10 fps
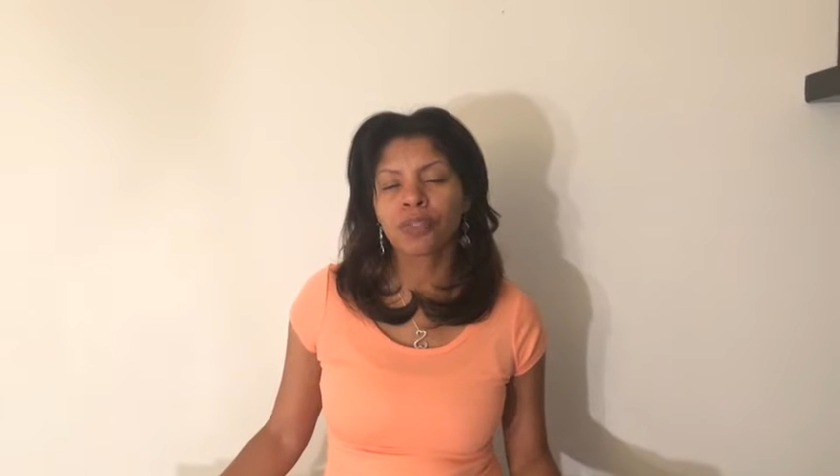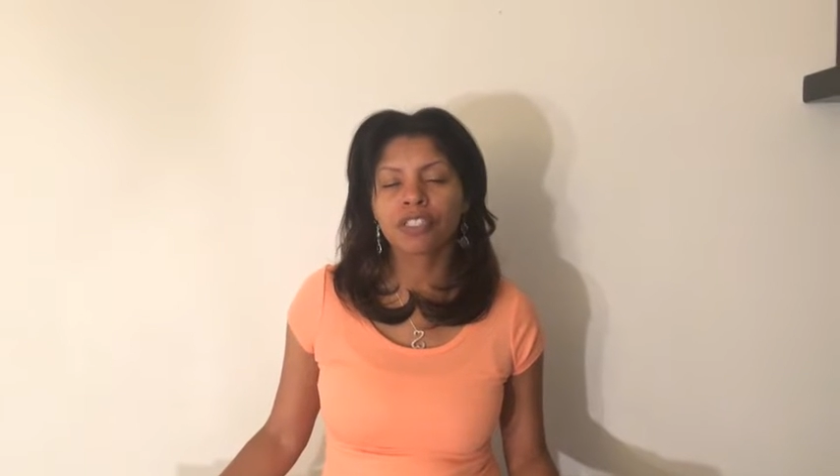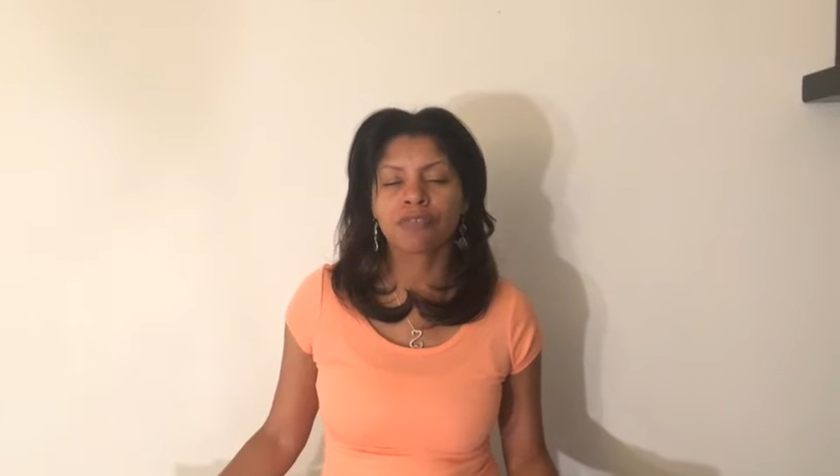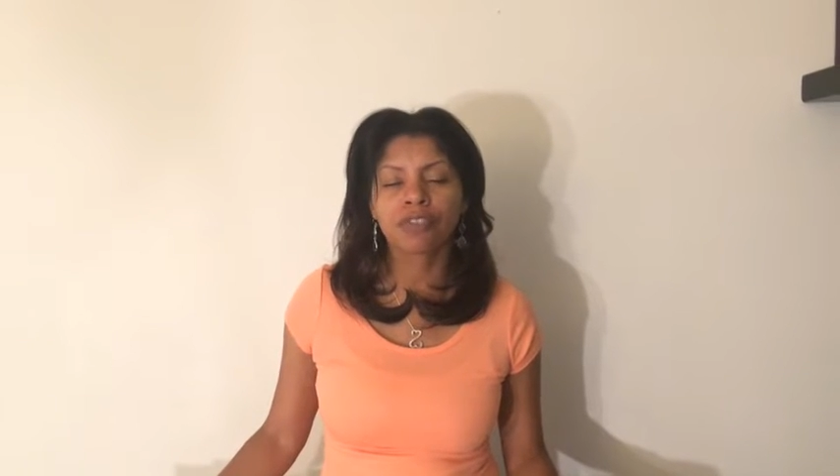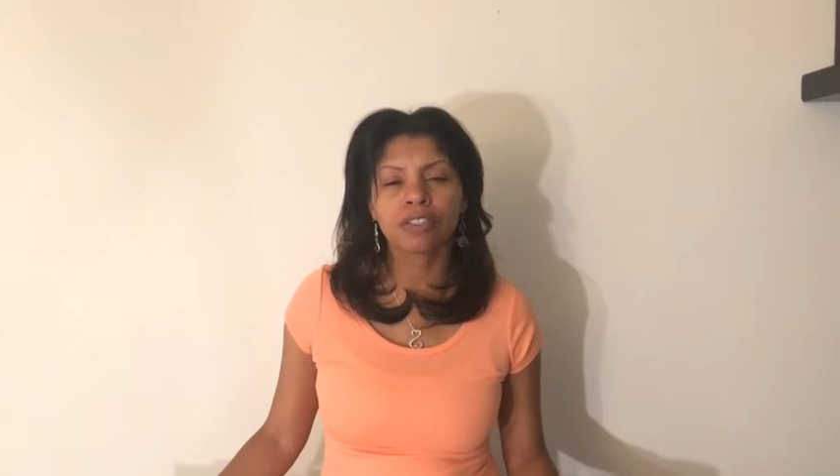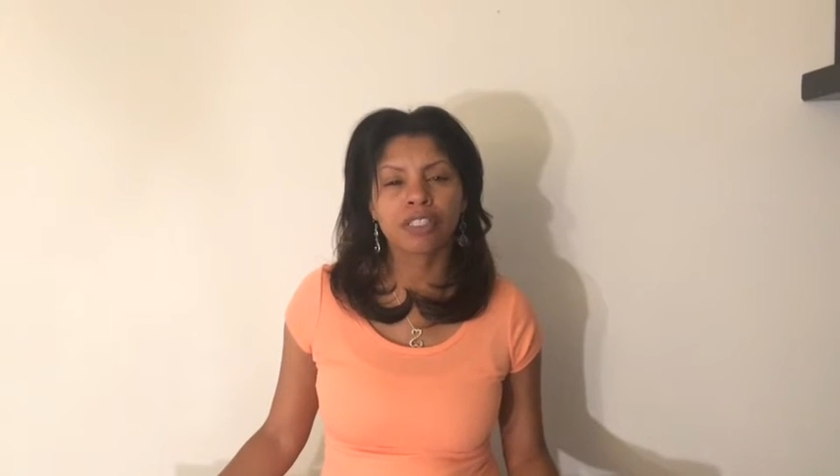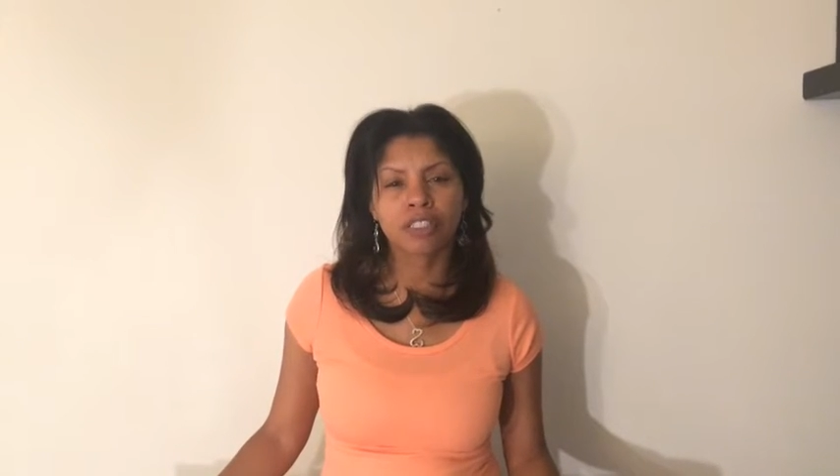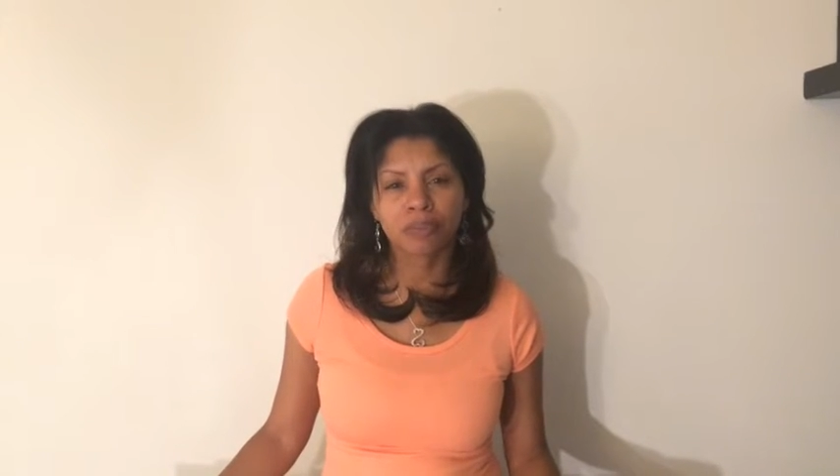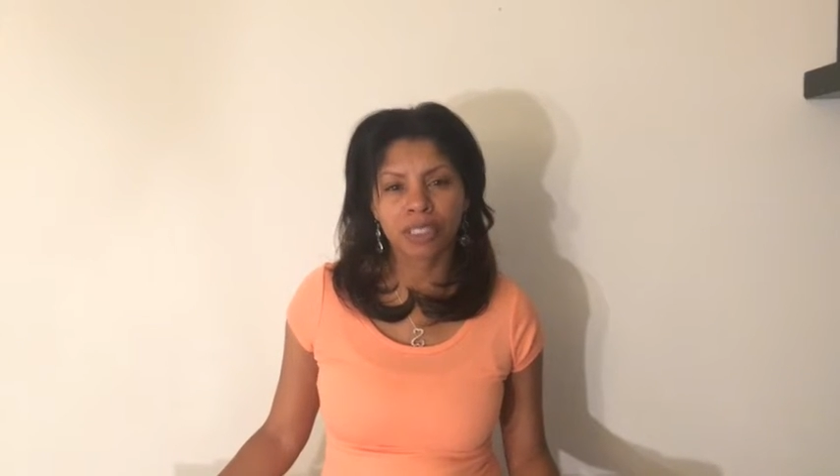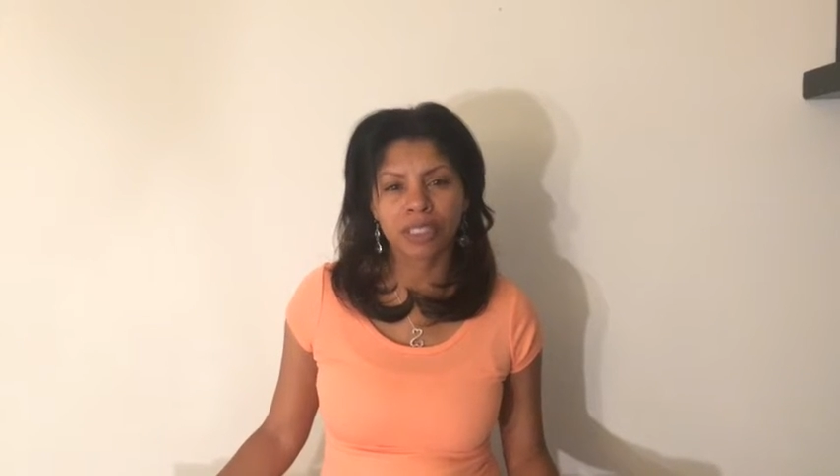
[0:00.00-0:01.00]
with severe
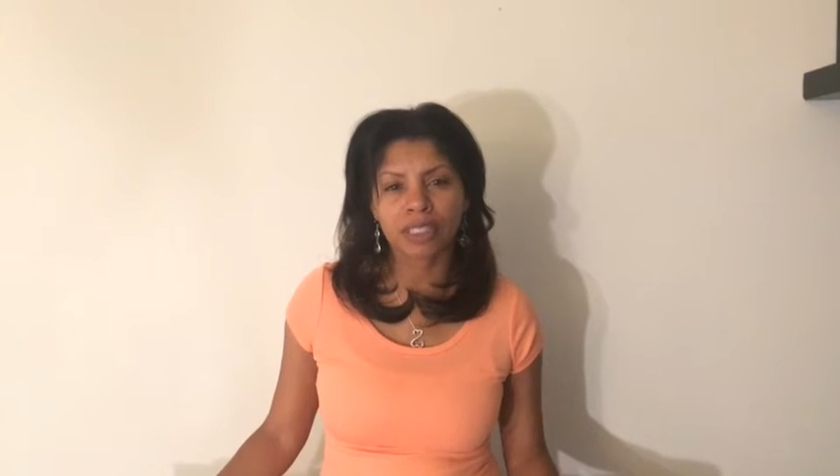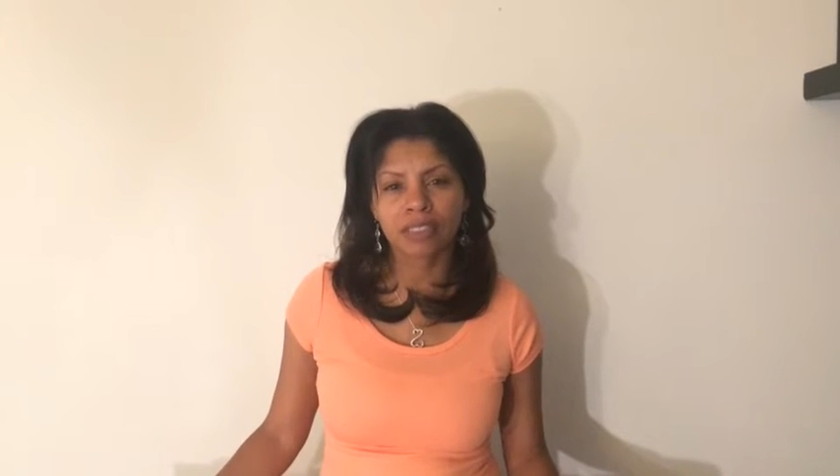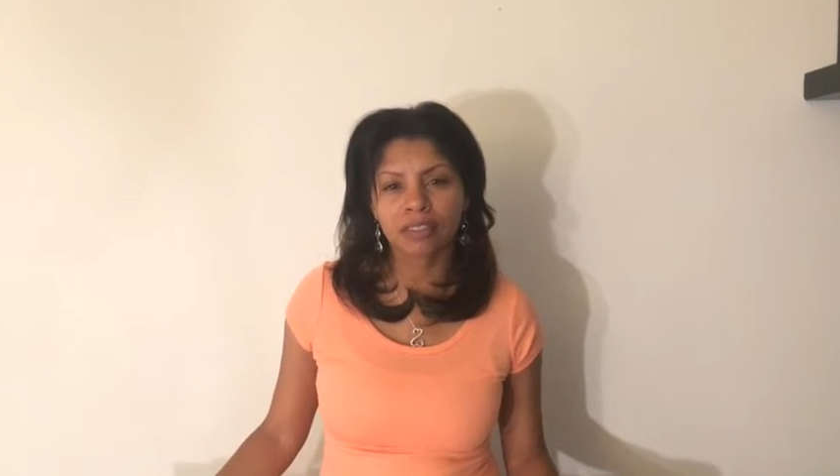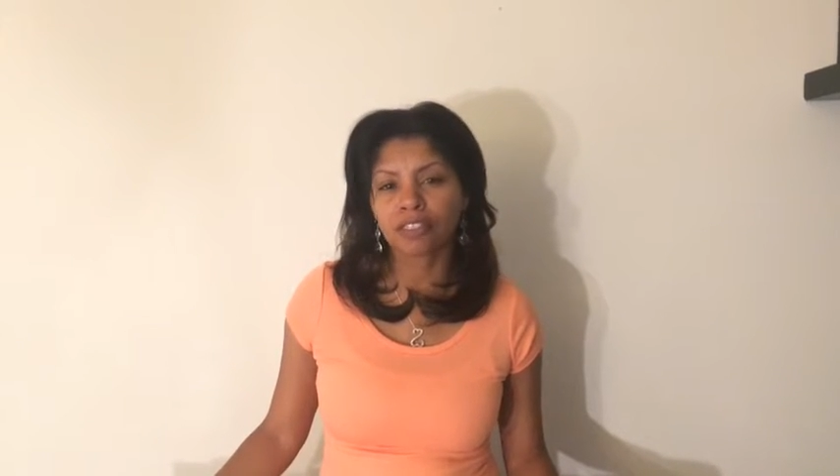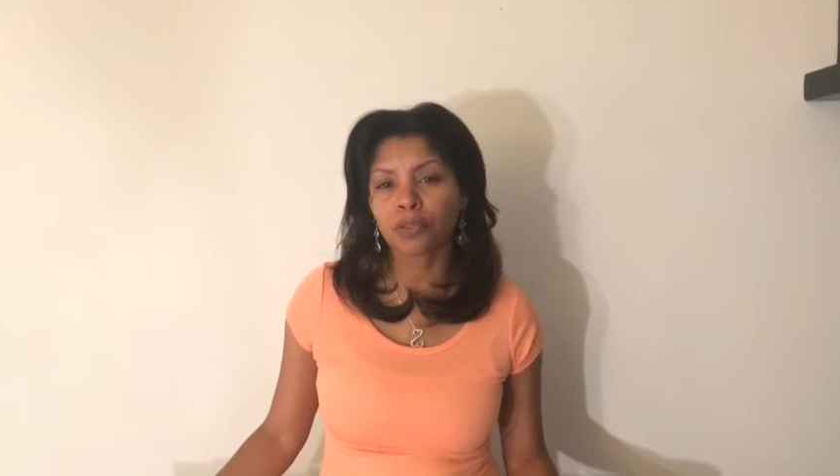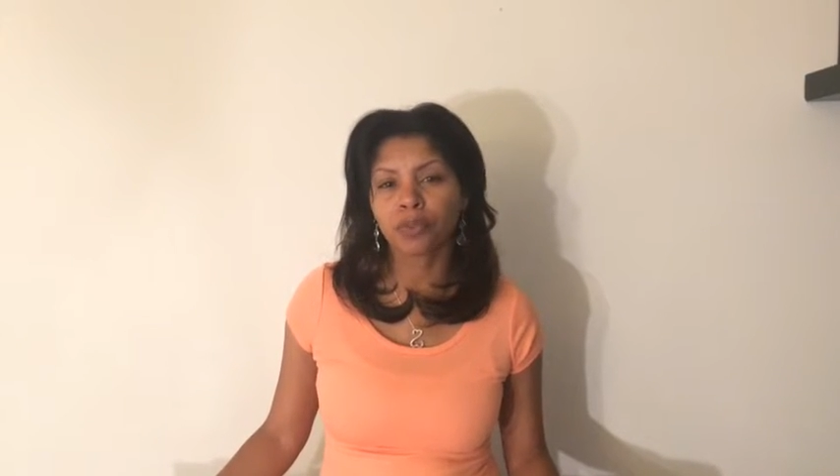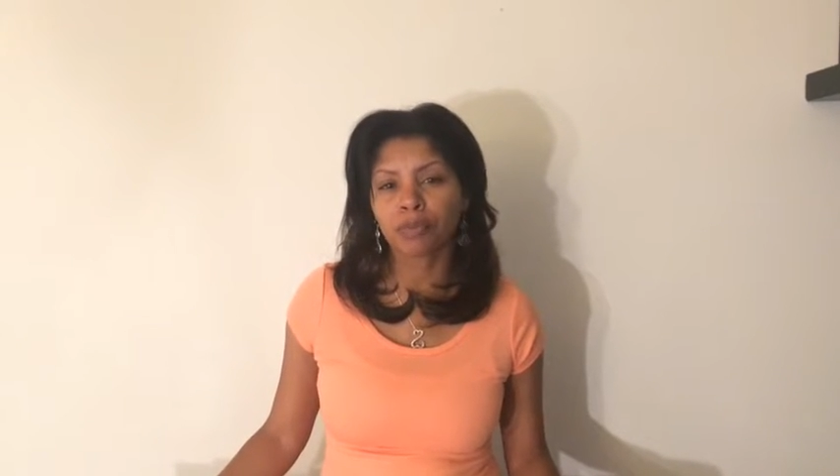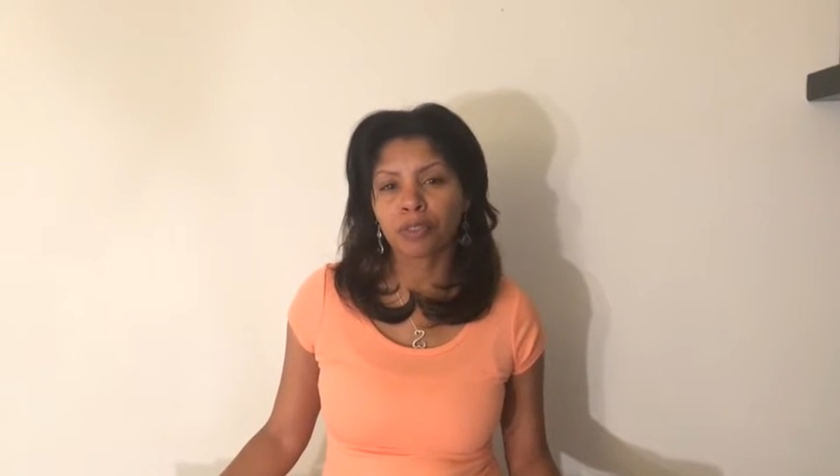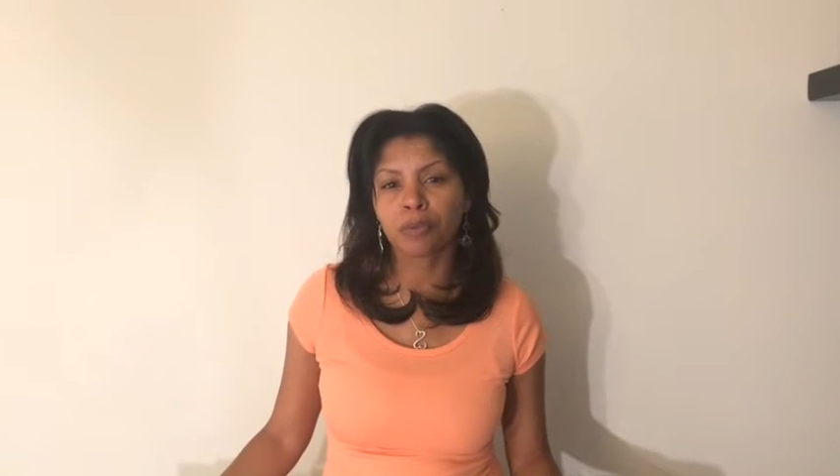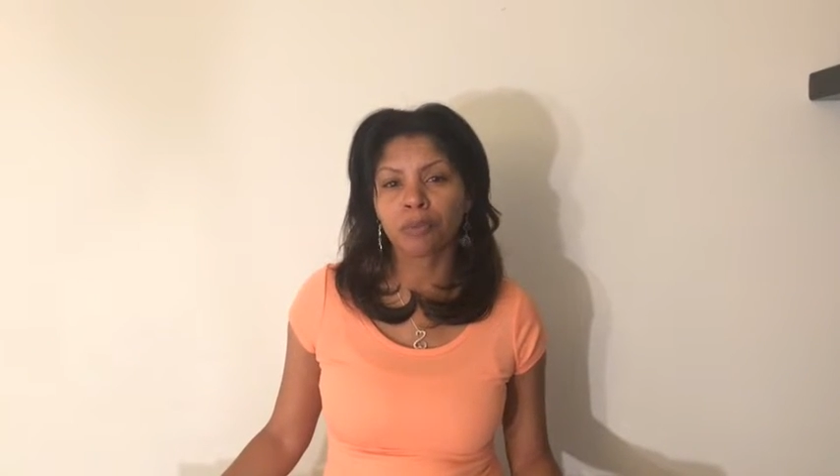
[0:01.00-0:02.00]
disabilities is
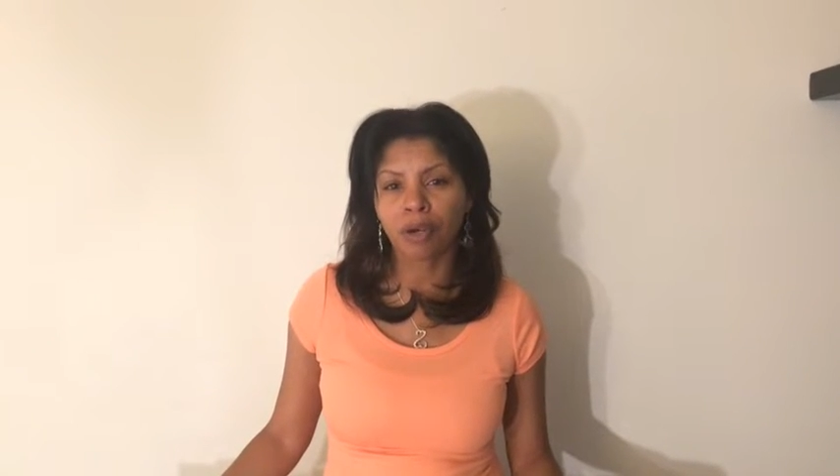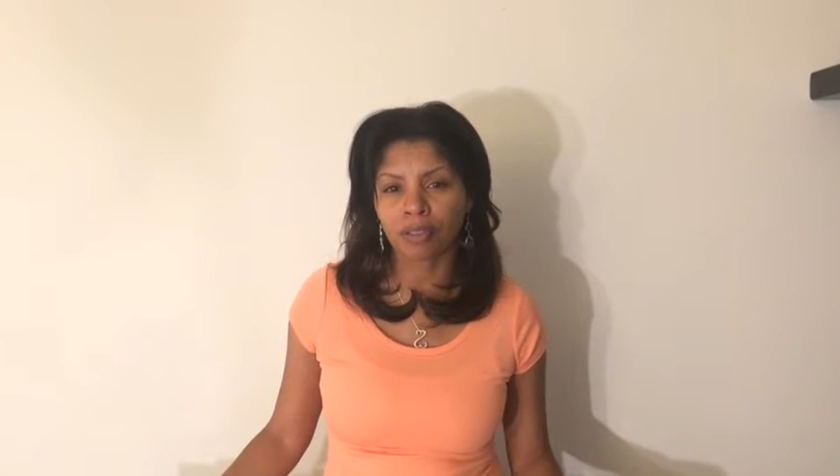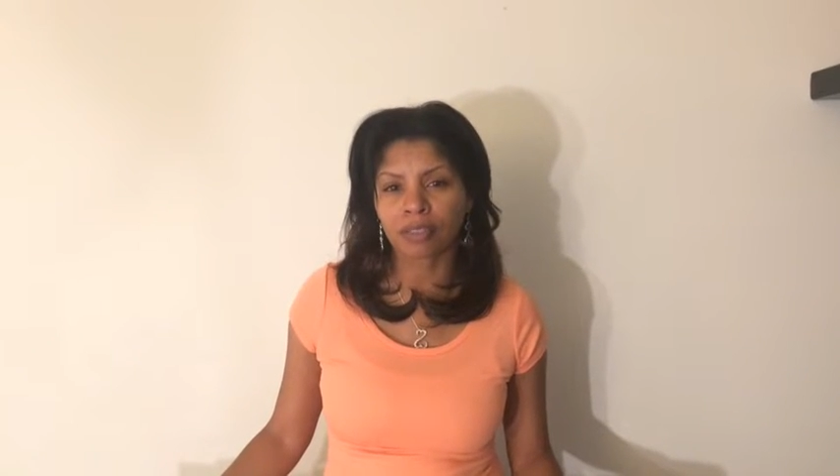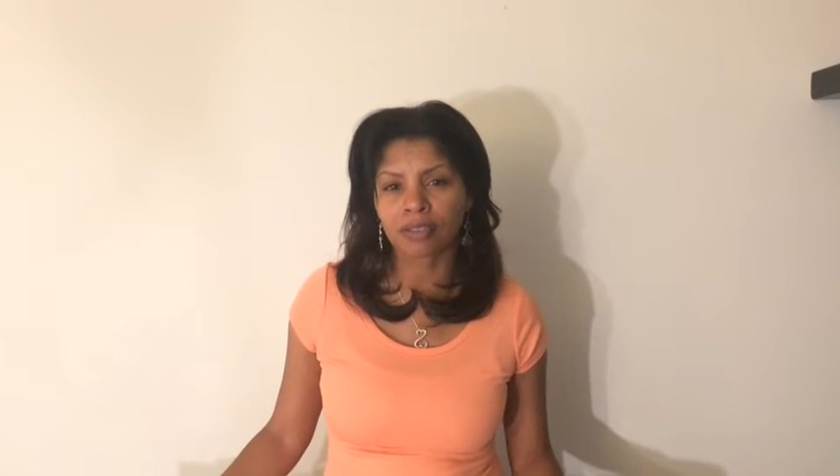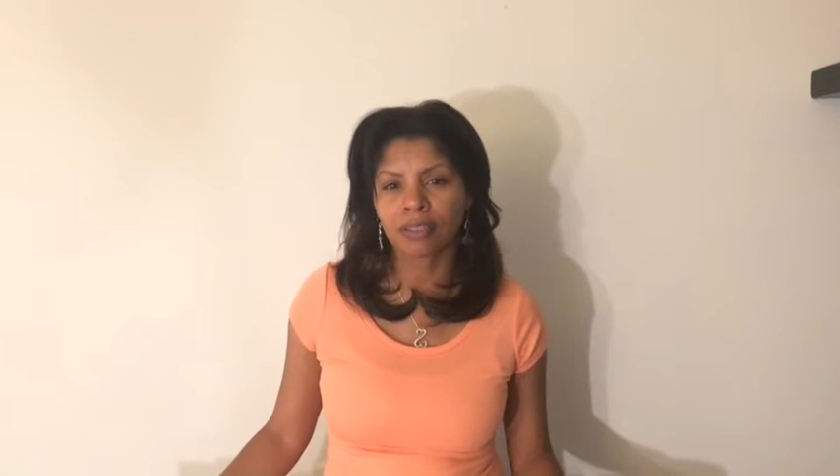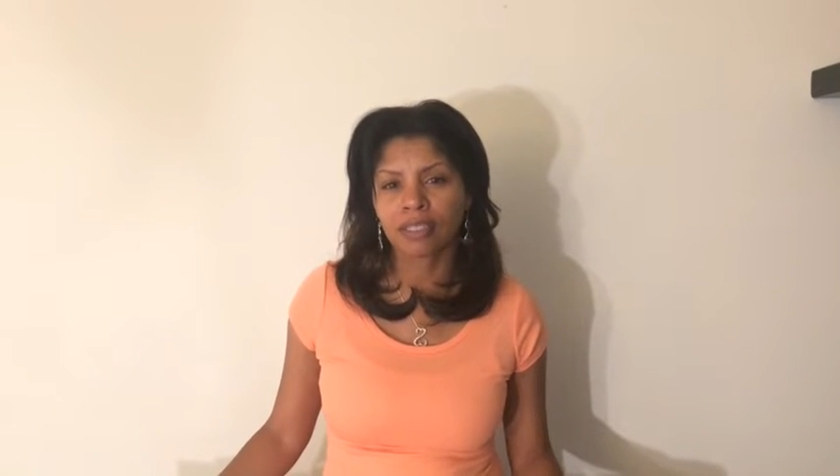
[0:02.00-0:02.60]
cerebral palsy.